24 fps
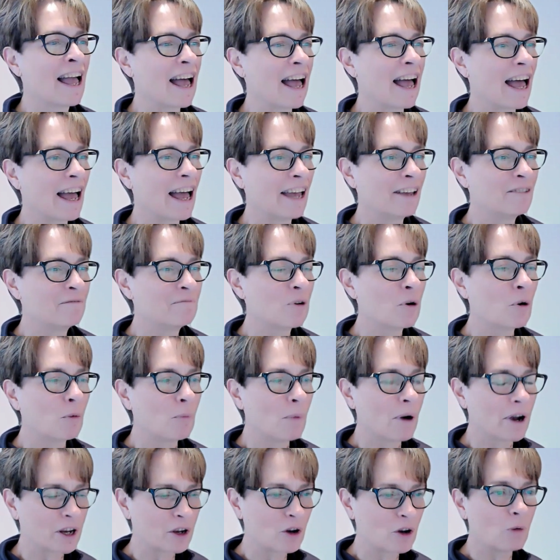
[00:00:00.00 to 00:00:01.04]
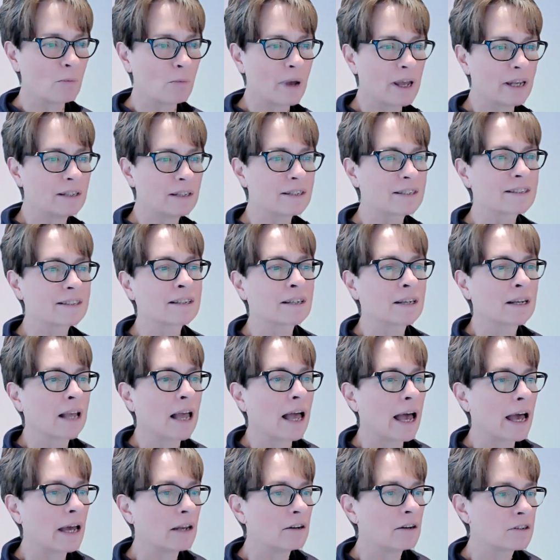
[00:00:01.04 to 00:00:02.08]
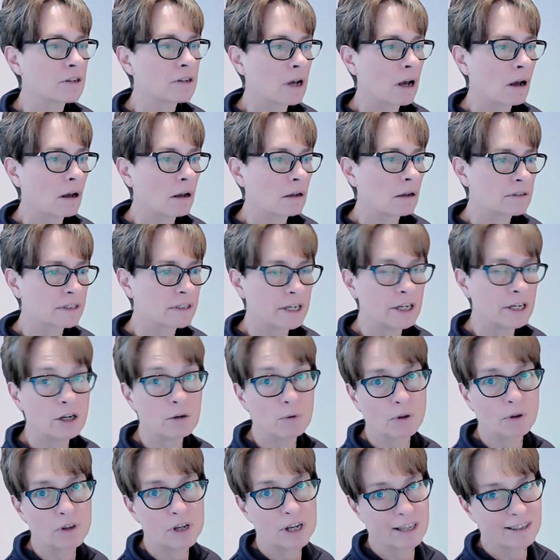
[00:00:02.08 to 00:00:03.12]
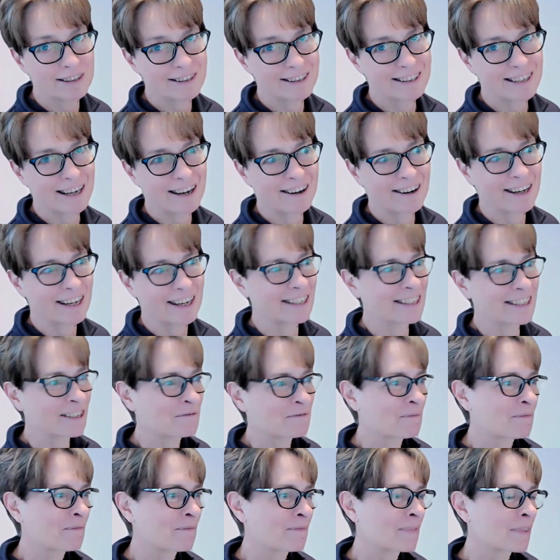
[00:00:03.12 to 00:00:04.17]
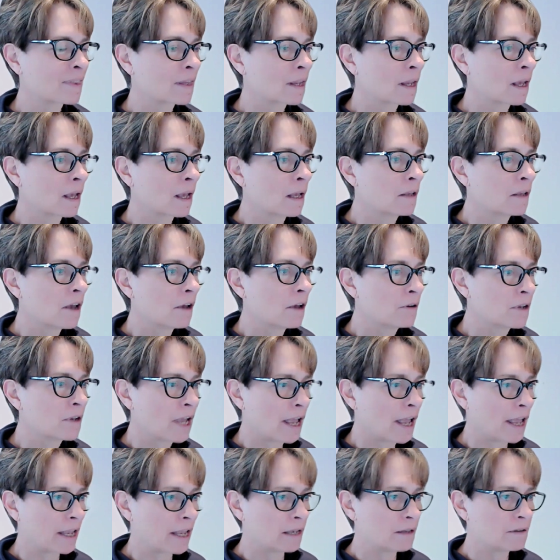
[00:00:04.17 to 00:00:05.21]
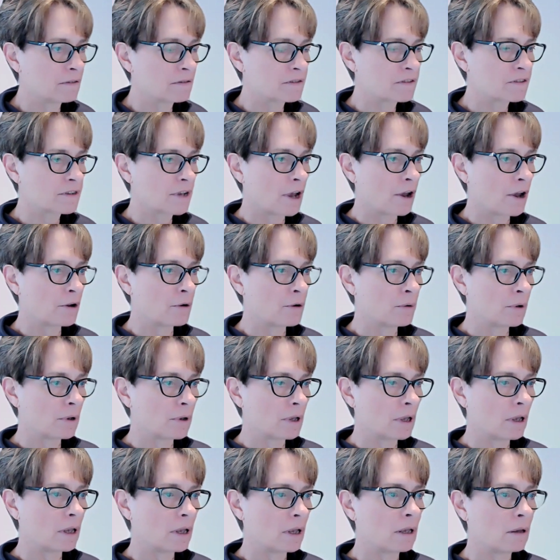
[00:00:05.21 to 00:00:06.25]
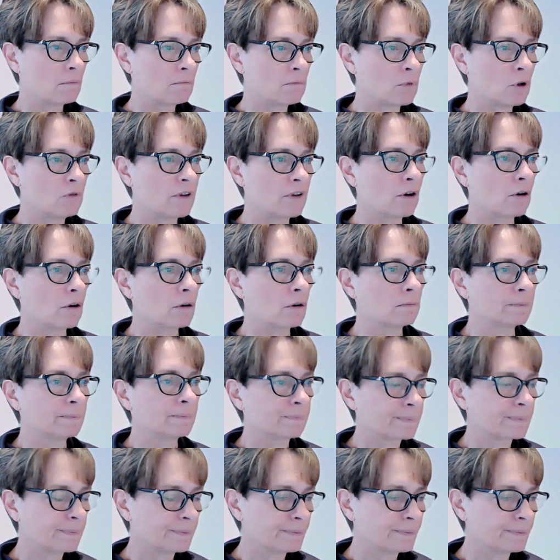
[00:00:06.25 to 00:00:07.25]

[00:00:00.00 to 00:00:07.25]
and all my comments, and I'll see you on the other side. Okay, so moving on.